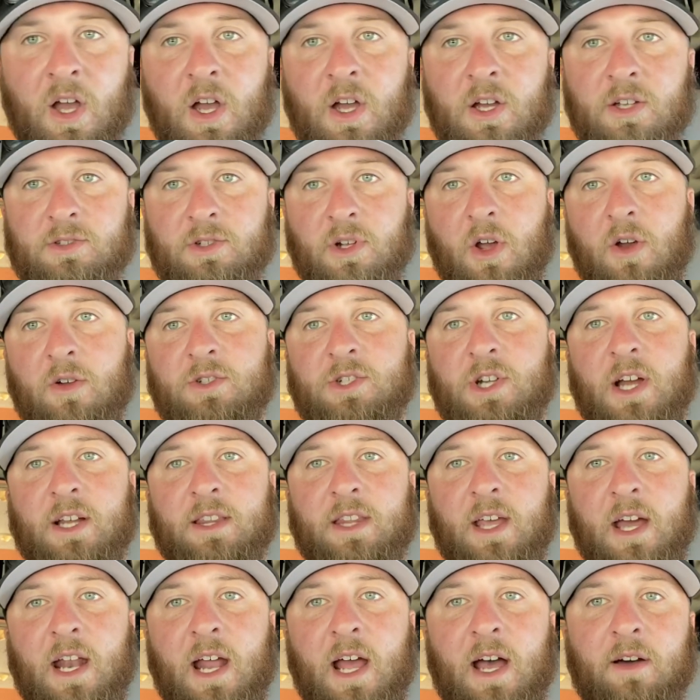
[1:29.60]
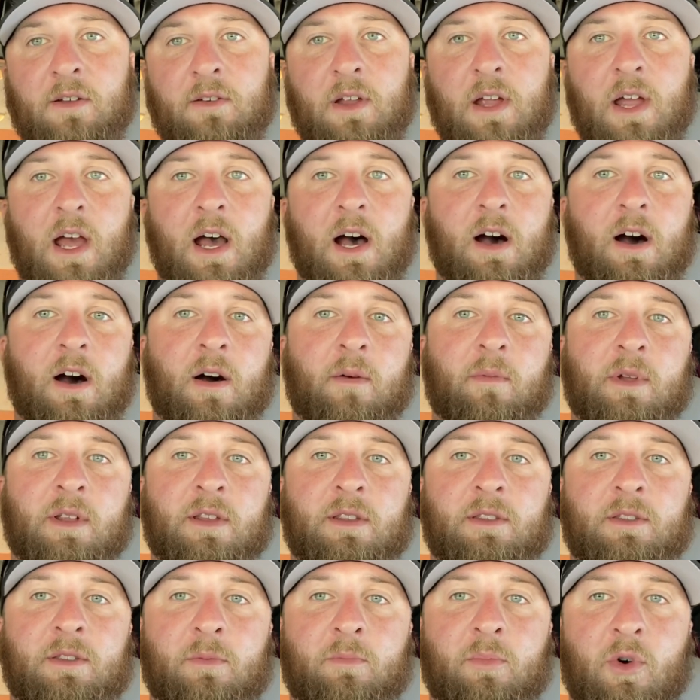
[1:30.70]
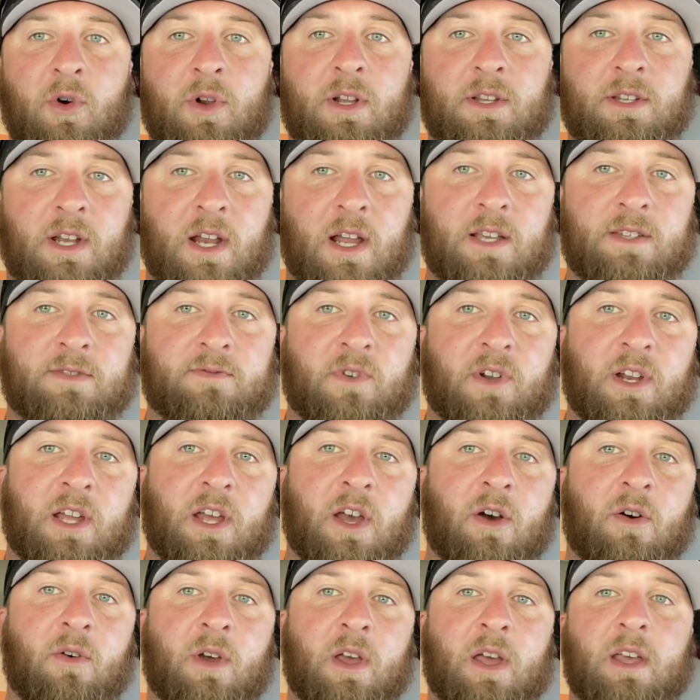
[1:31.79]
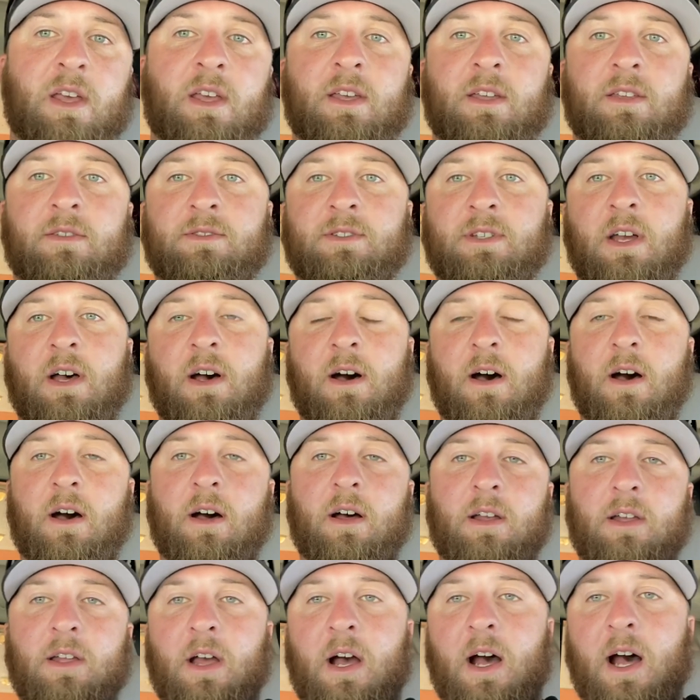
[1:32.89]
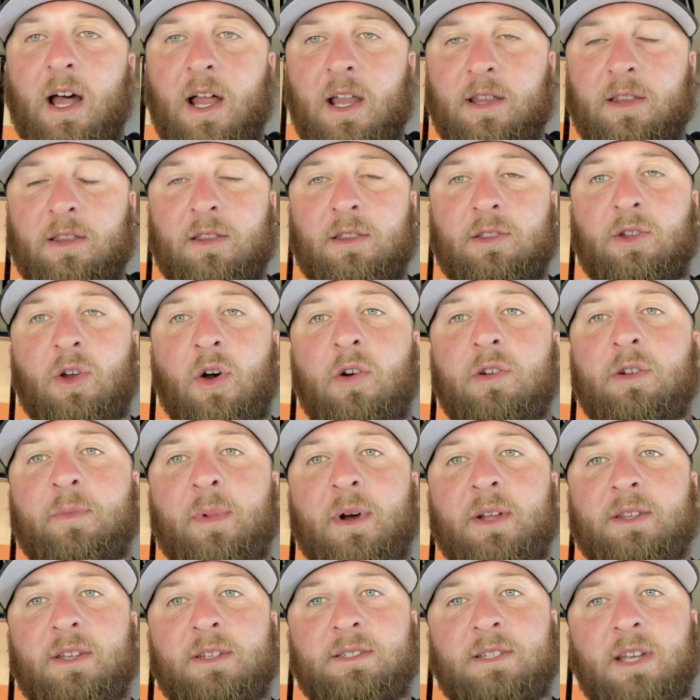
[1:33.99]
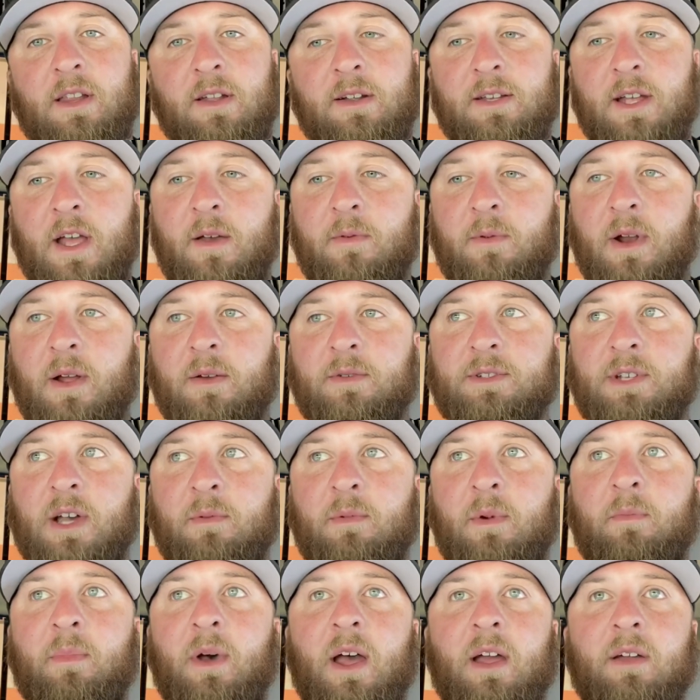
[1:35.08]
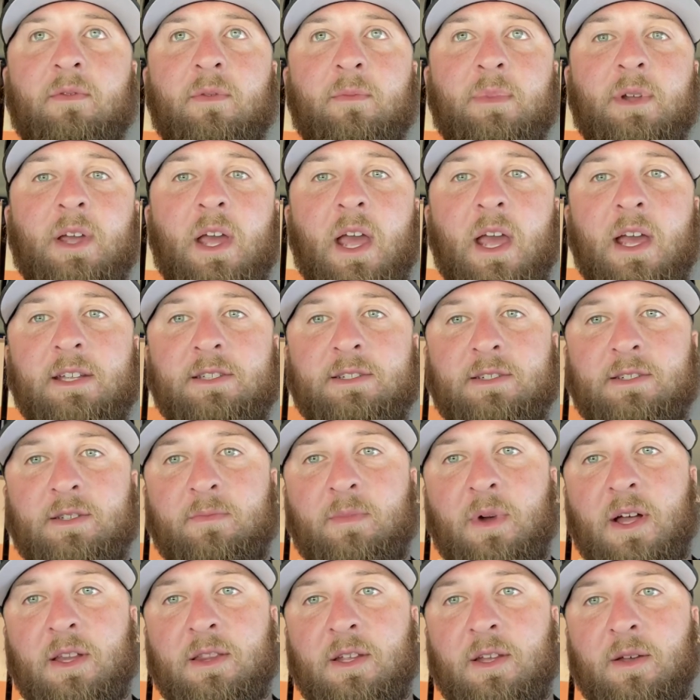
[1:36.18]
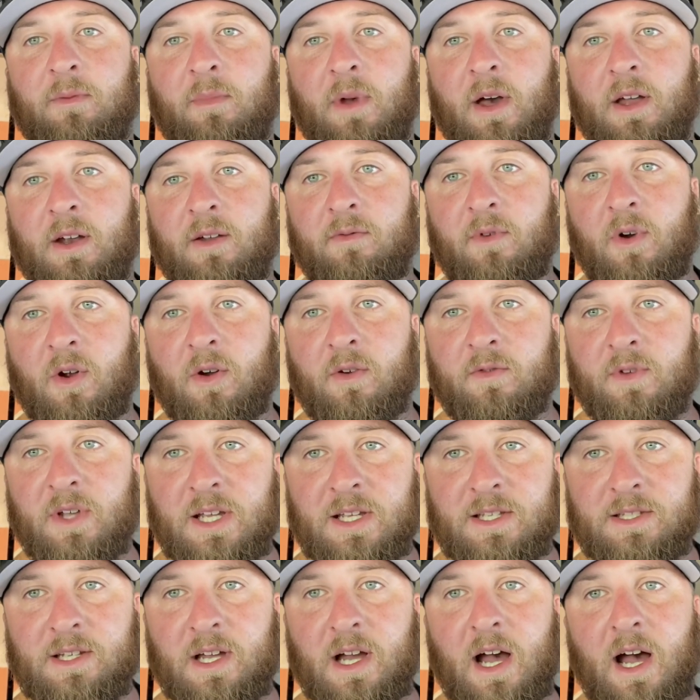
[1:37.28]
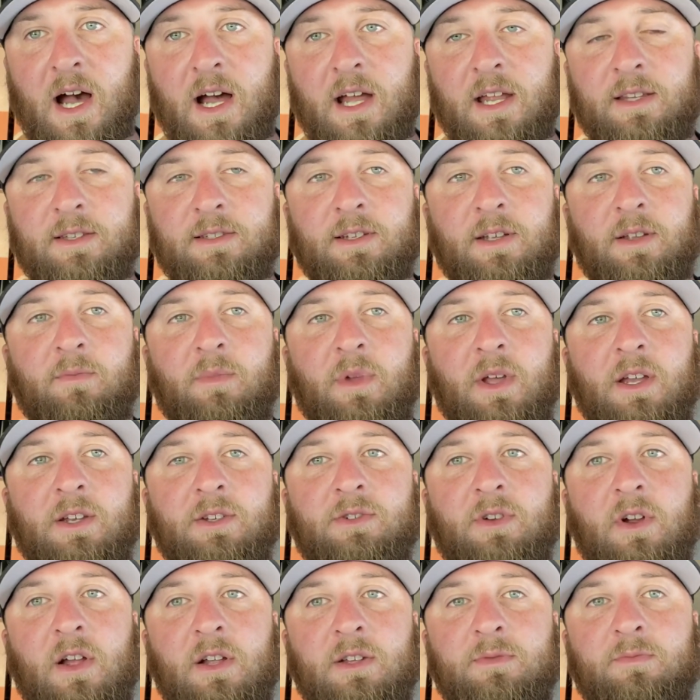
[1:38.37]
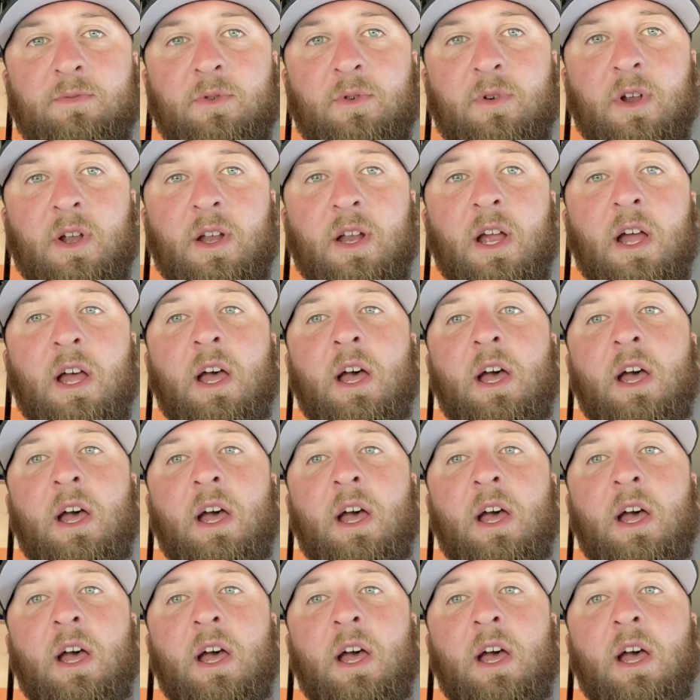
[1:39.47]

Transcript: So go check that out. And the point of today's video is, I talked about this the other day when I was coming back from Kansas about the amount of RVs that I'd seen being transported.